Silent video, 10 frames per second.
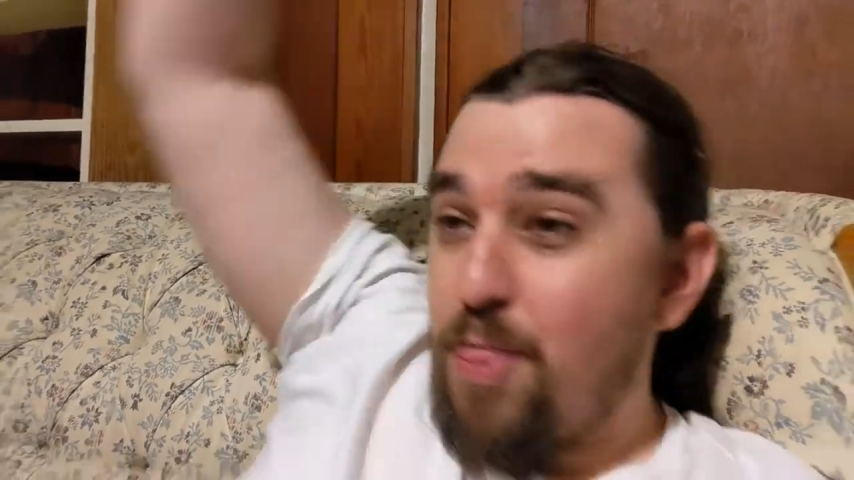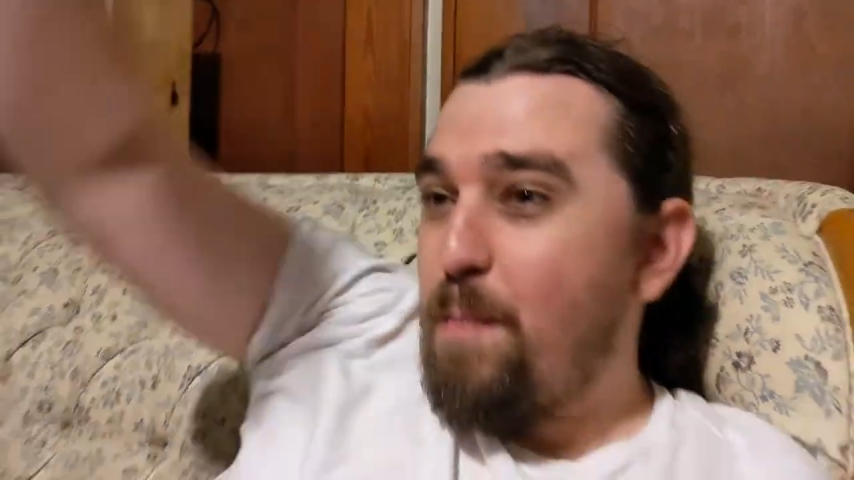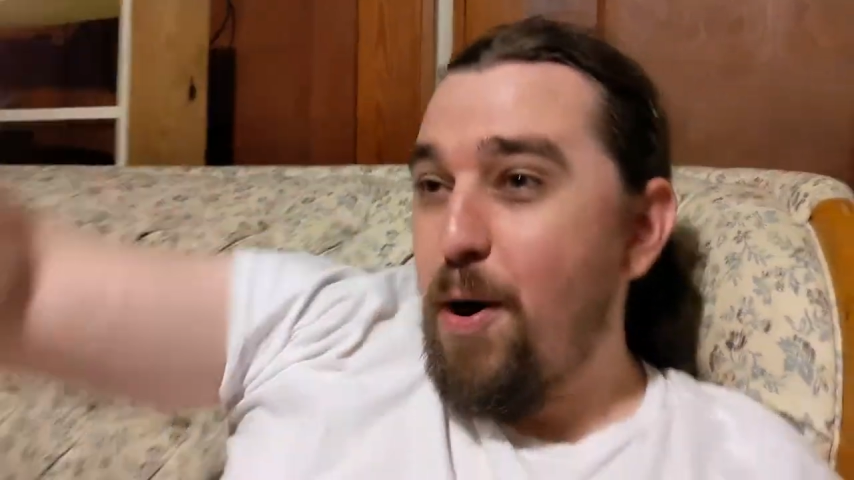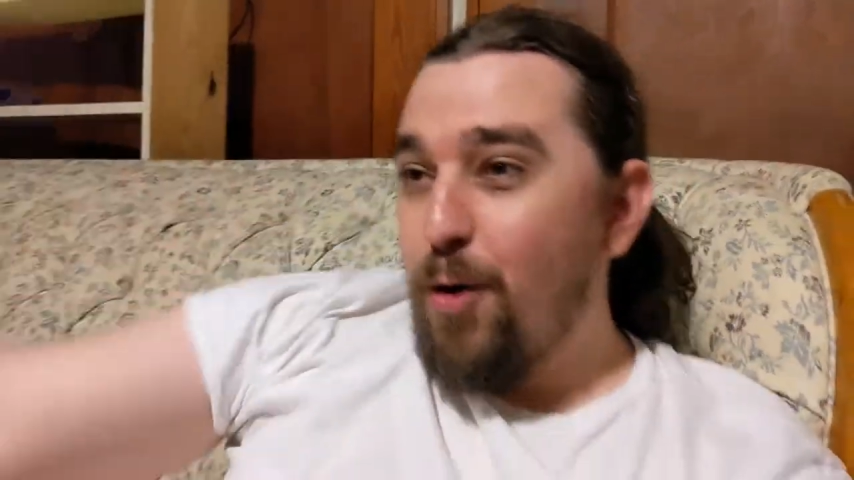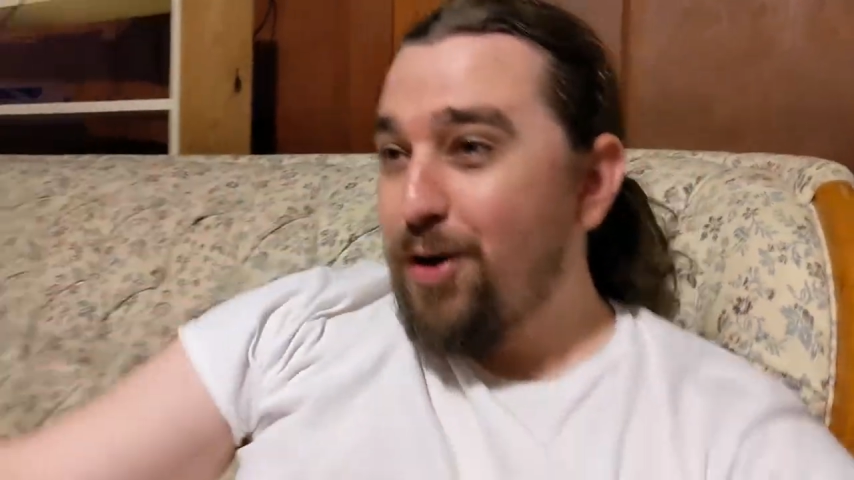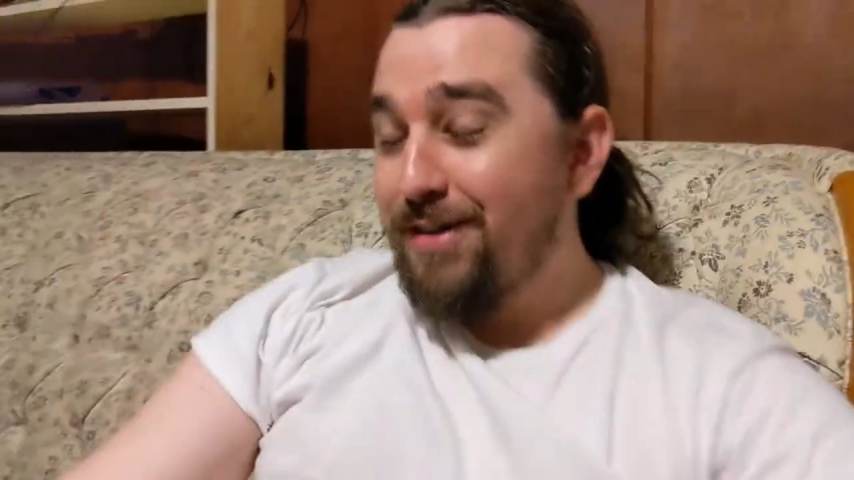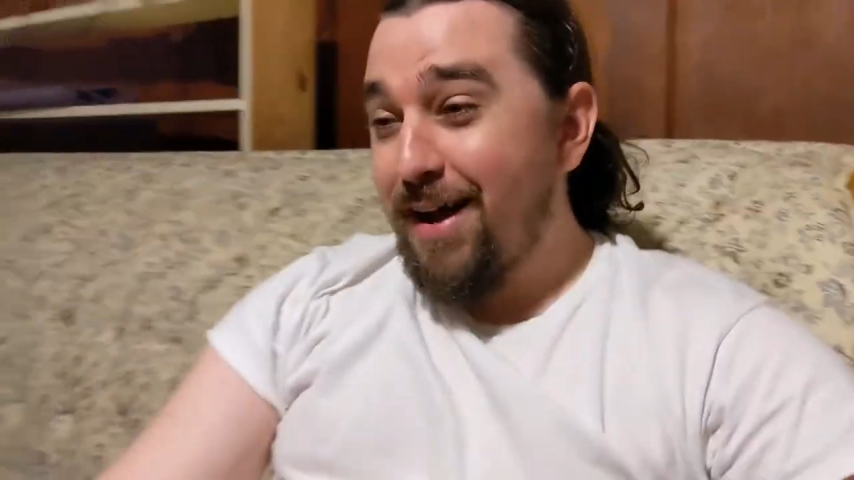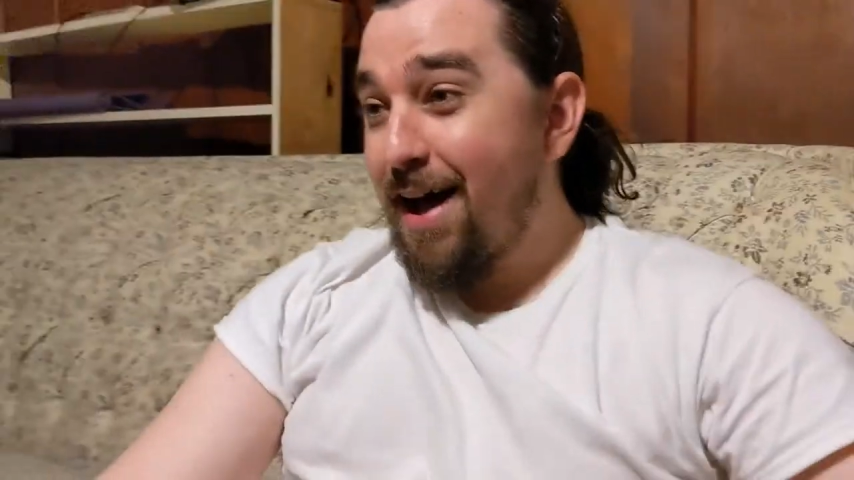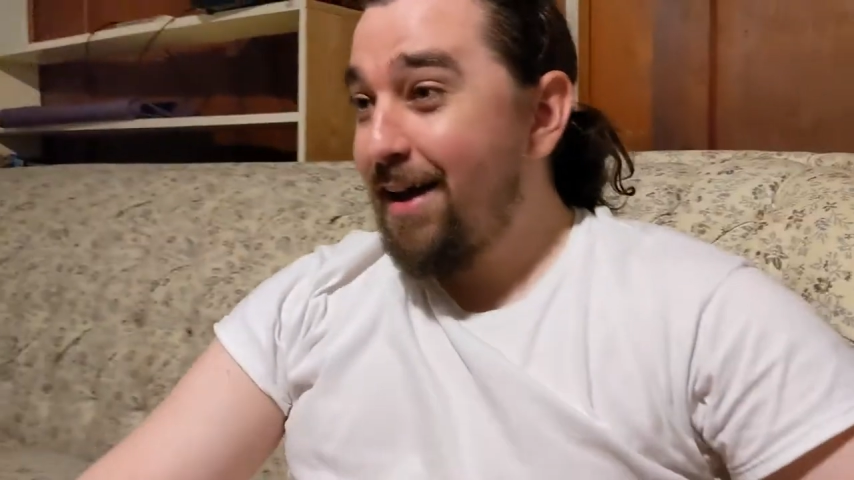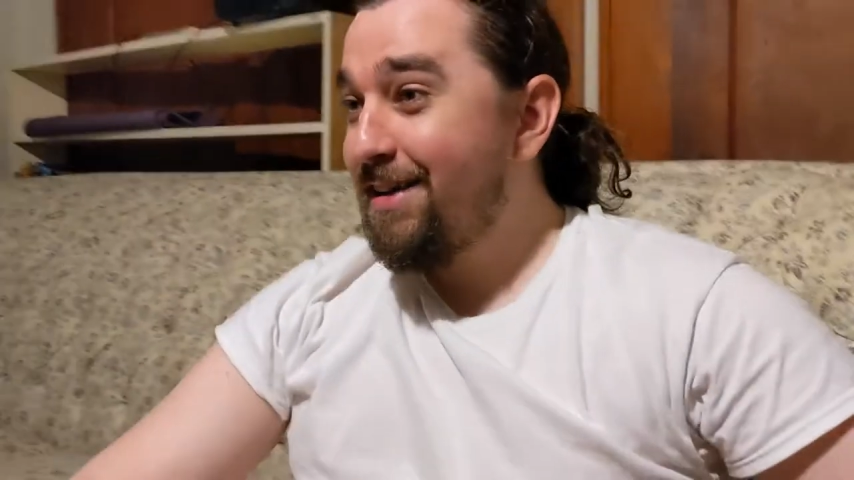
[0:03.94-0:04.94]
The polka
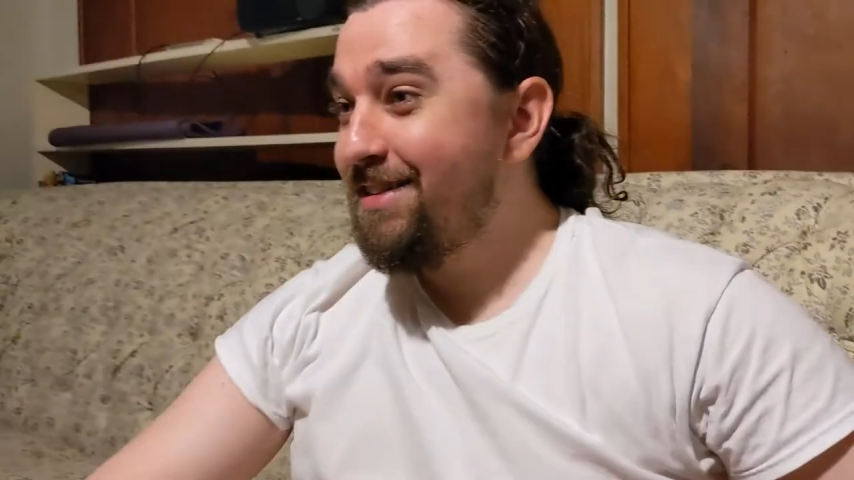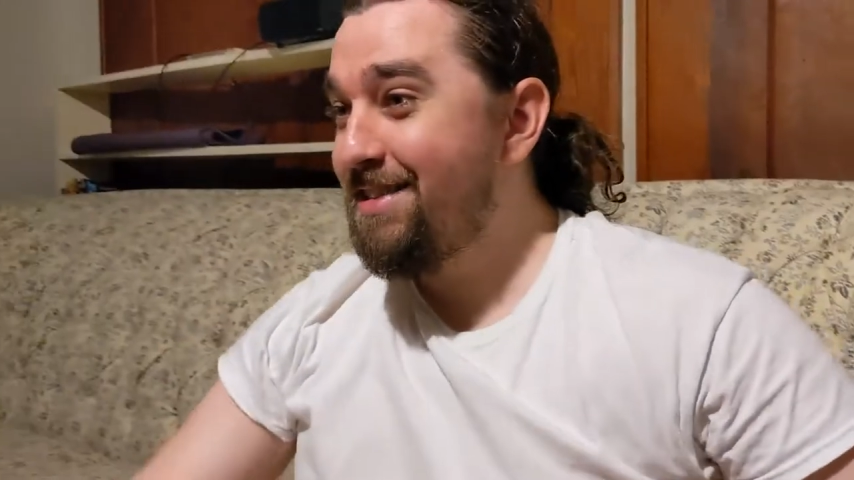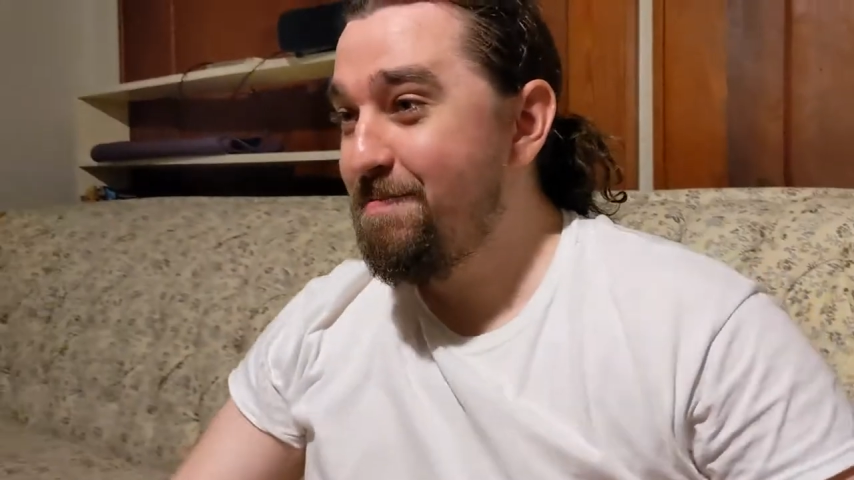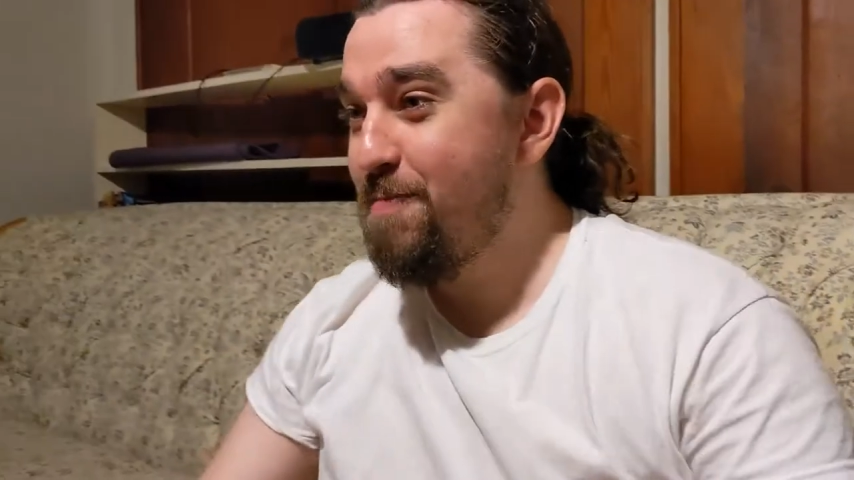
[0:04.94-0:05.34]
dot is the